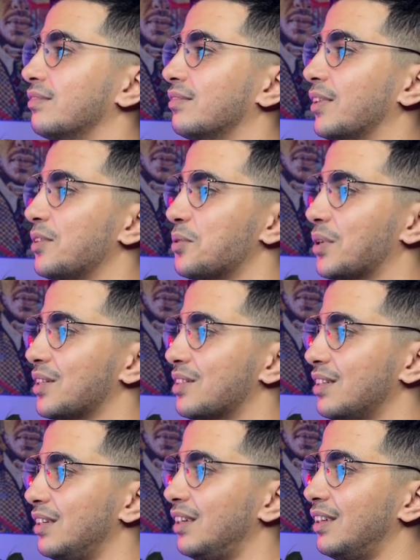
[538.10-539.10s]
As you can
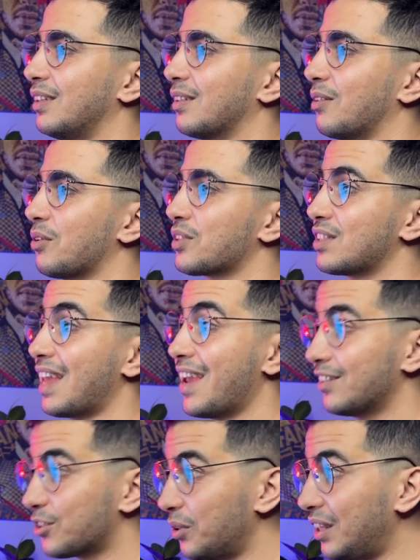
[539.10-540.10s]
see, it looks
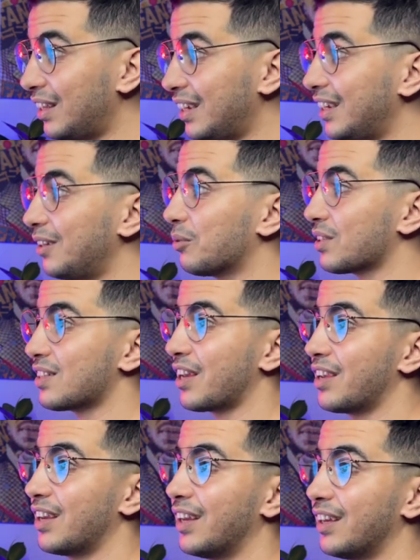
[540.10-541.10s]
3D once
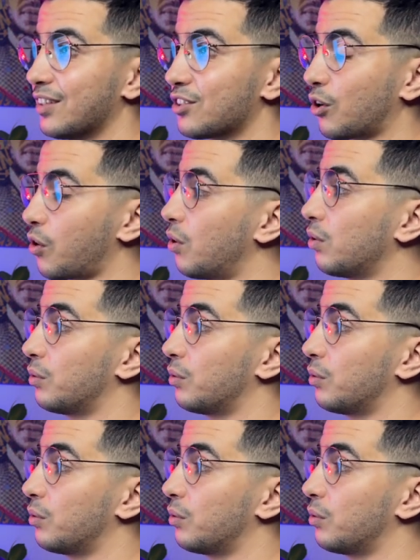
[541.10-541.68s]
I scroll,